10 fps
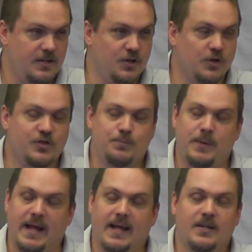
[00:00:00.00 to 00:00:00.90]
You're
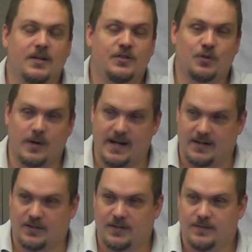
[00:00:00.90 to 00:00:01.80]
being
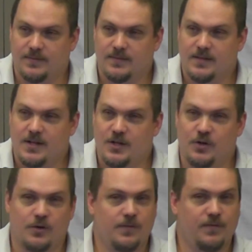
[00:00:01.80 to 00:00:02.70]
tricked.
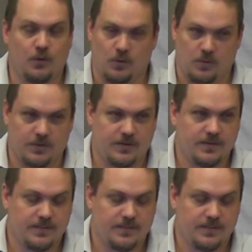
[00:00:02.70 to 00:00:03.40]
You're fooled.